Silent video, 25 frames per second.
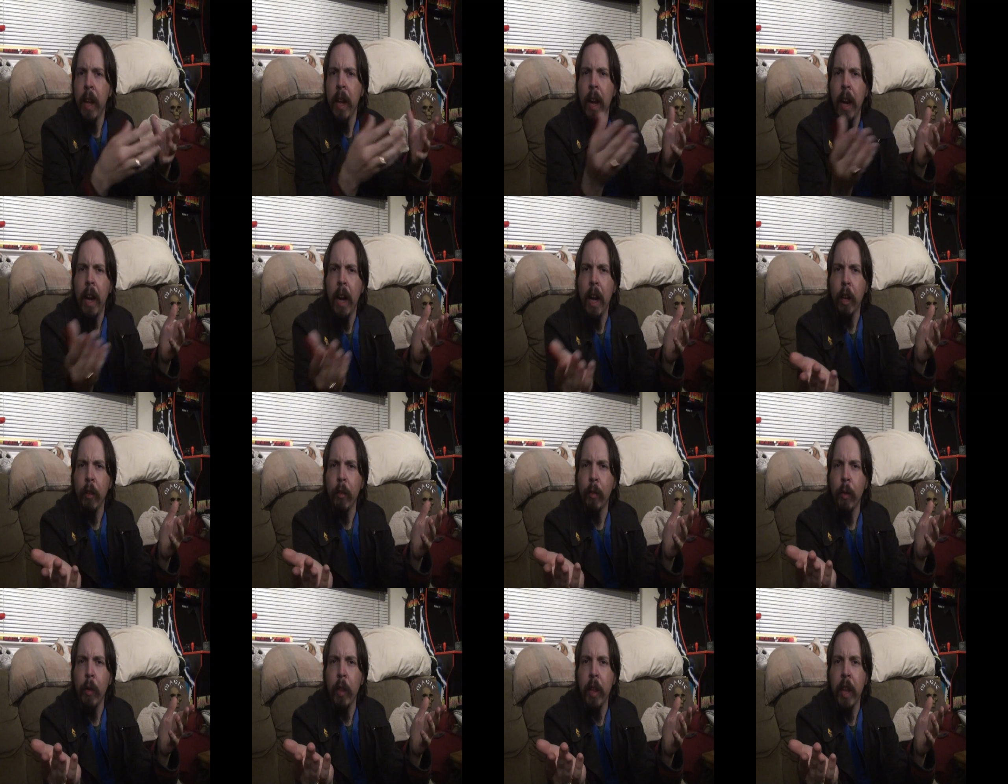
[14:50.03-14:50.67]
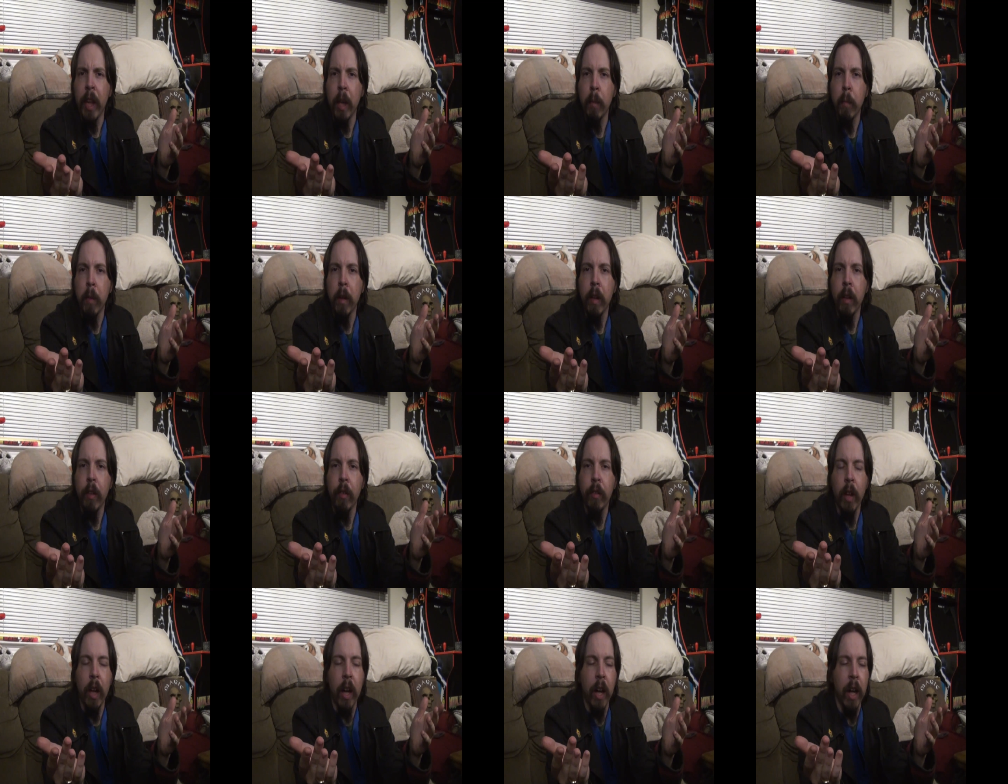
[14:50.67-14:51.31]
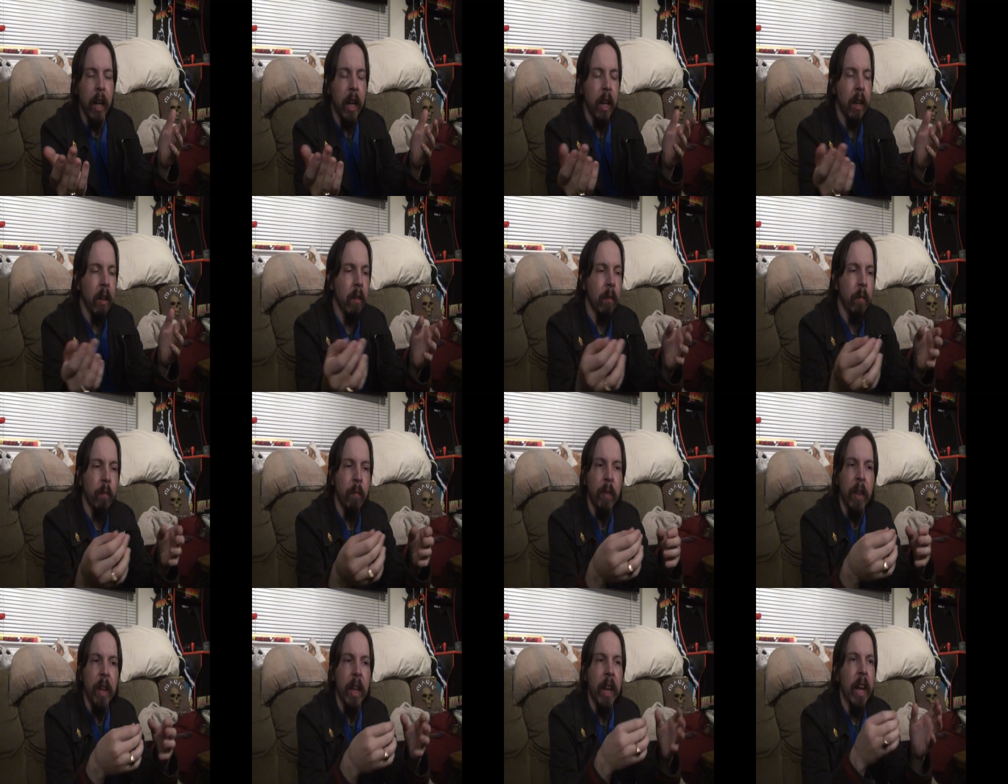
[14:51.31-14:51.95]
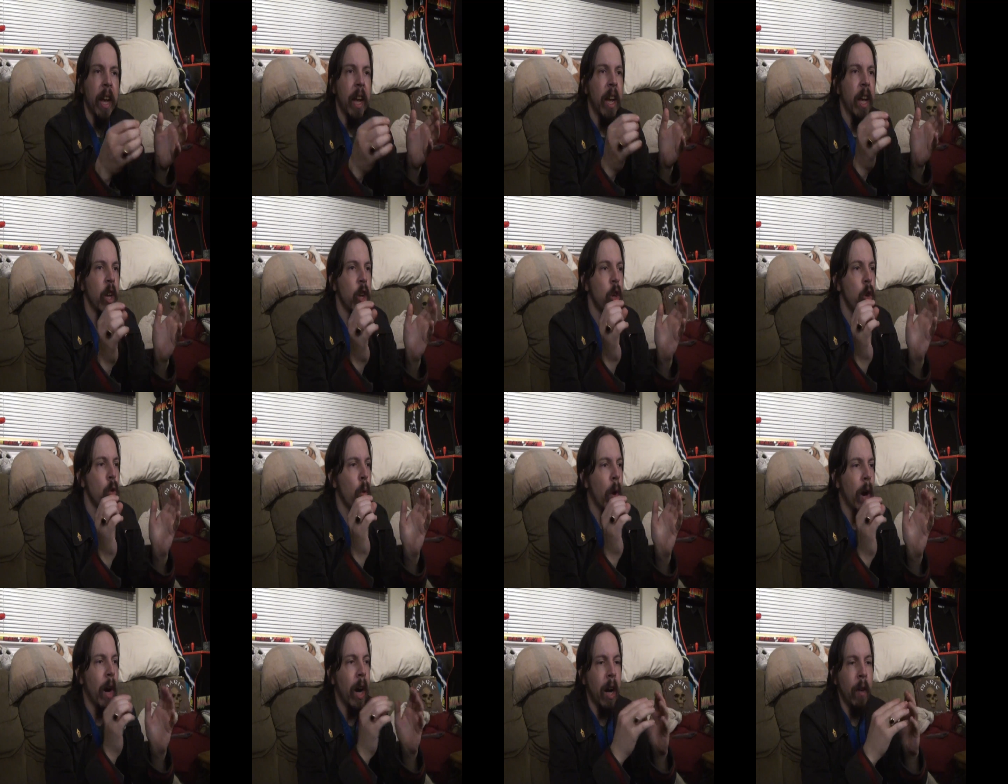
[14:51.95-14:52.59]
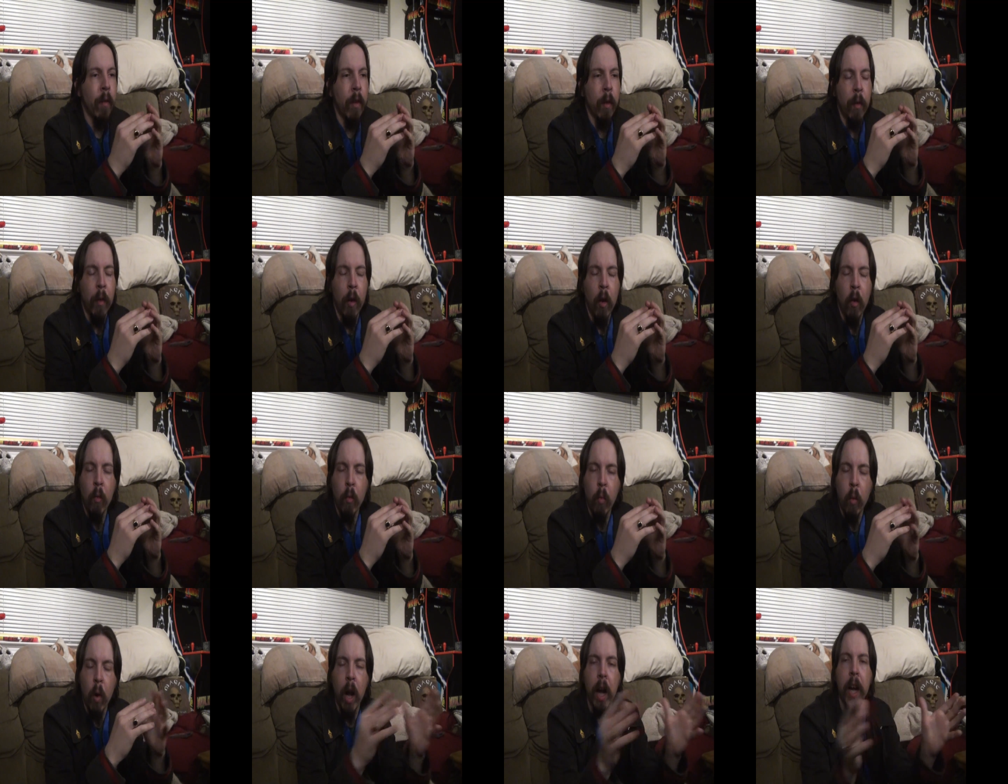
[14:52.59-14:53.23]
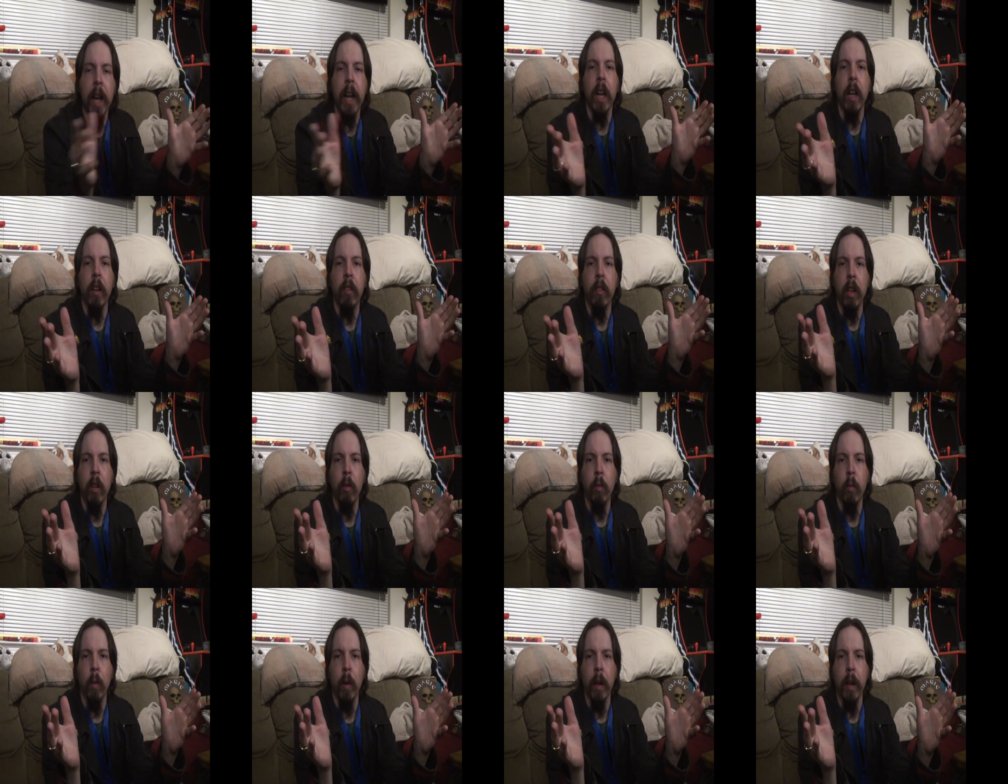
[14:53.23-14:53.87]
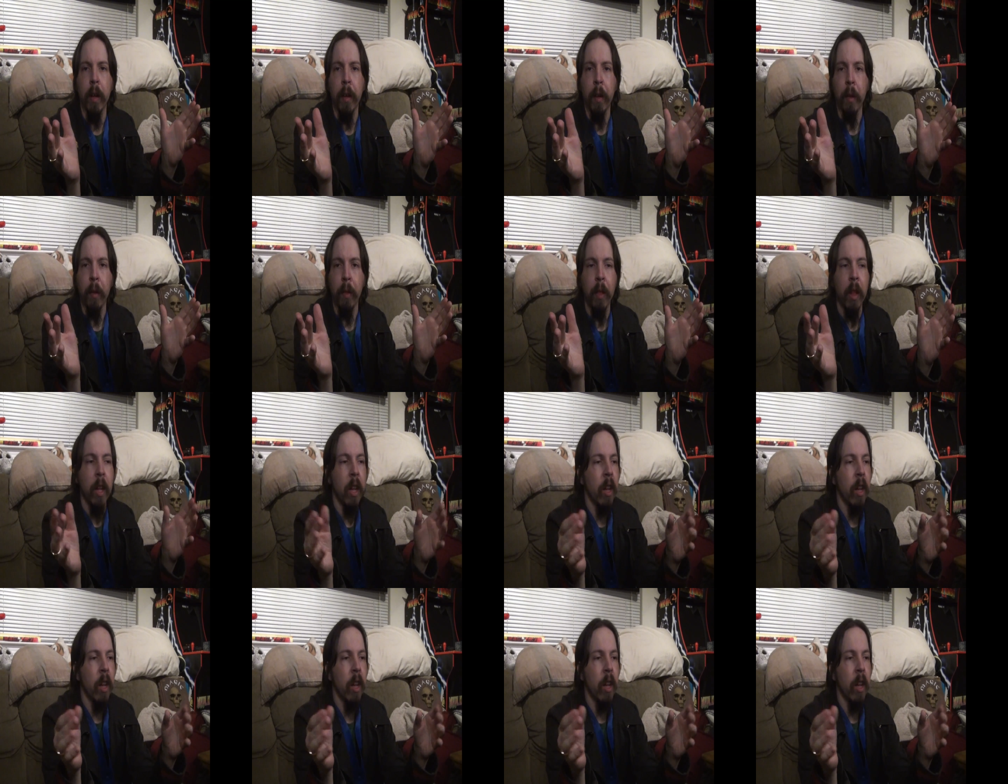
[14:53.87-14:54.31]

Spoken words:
As for the enemy design, you have a variety's worth.